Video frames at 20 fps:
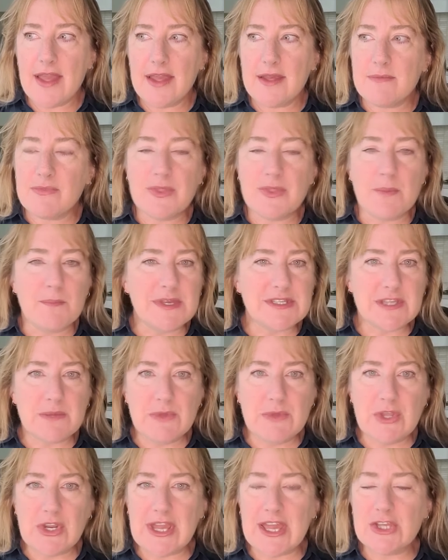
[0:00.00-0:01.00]
The
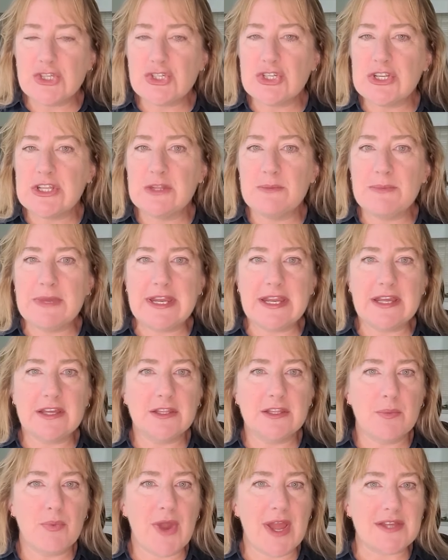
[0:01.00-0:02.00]
miscommunication in the media
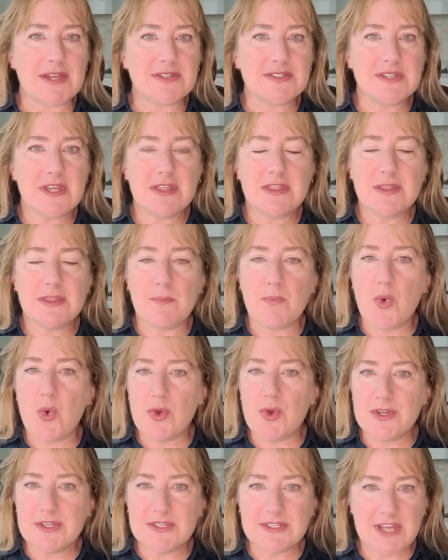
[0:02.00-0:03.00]
and the press, the
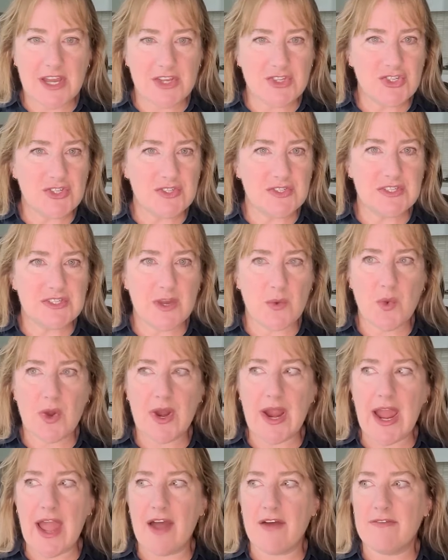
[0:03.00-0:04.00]
poor discussions that
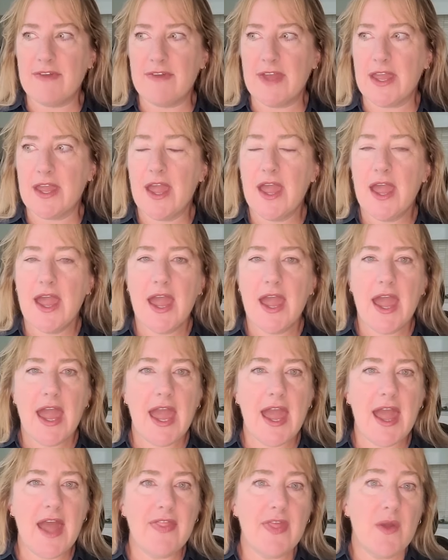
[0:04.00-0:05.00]
we're having,
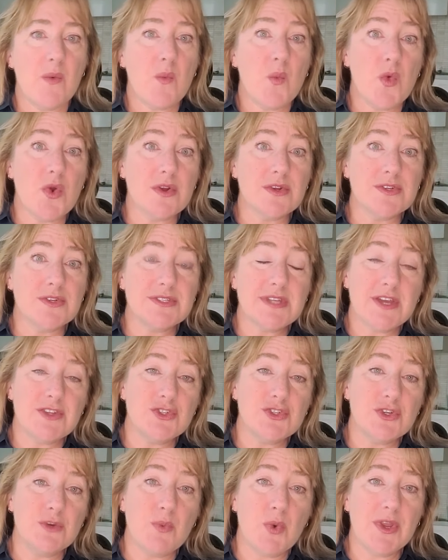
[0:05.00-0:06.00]
and then worse,
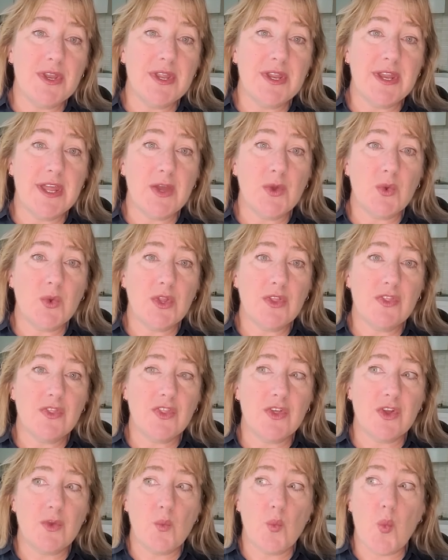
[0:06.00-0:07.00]
as you pointed out,
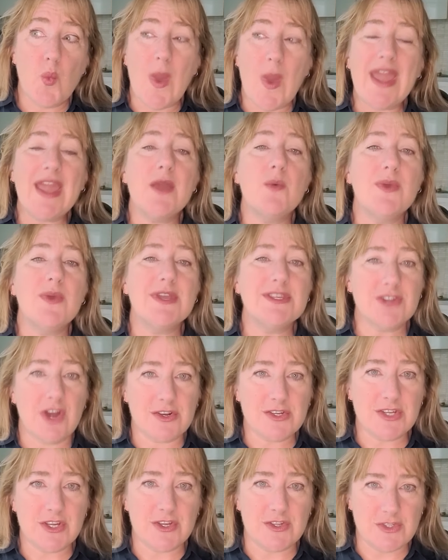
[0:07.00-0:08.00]
the way we
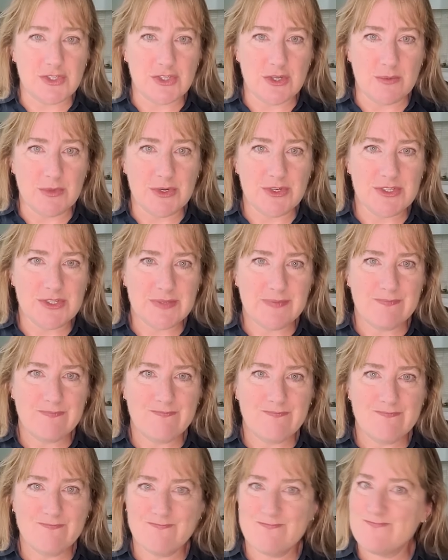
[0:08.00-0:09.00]
talk to consumers
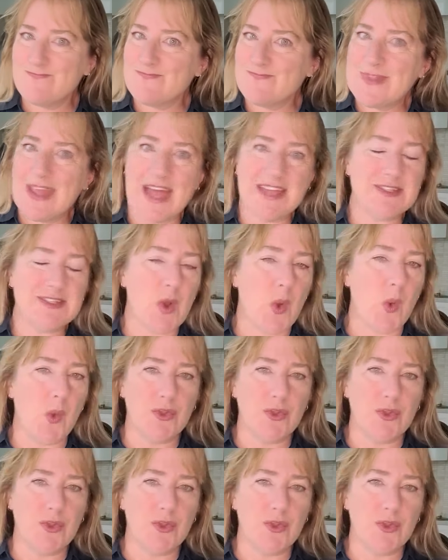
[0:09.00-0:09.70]
that's a whole